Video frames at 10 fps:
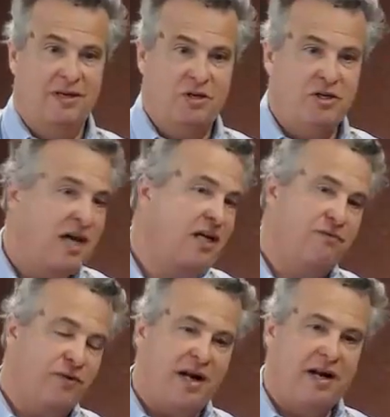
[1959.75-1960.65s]
You take it for
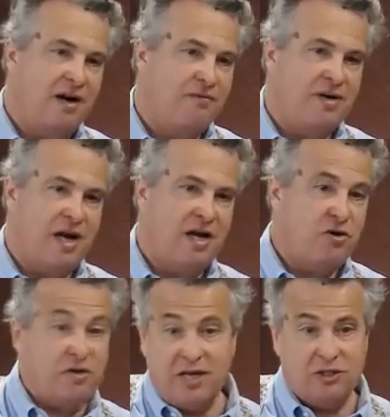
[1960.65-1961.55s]
granted every day. You
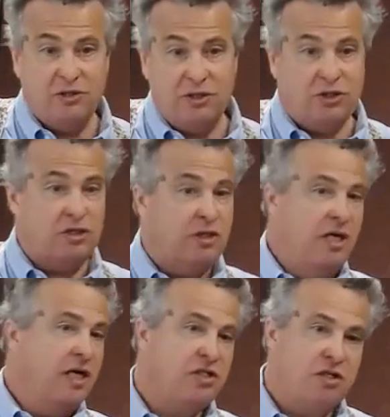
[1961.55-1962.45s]
think it's, it's,
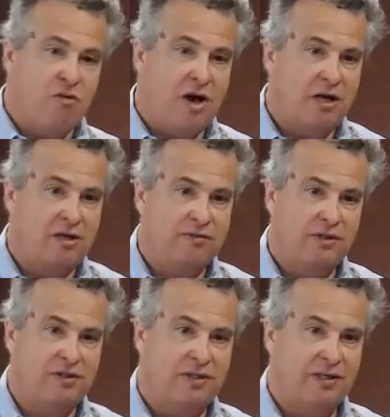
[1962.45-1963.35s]
it's an
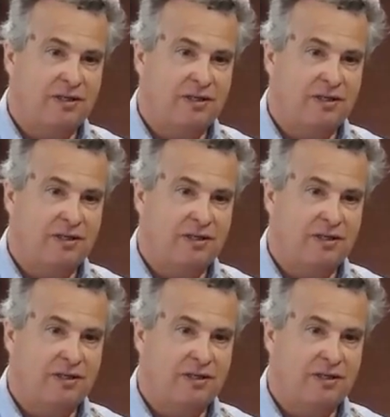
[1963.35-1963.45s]
irrelevancy.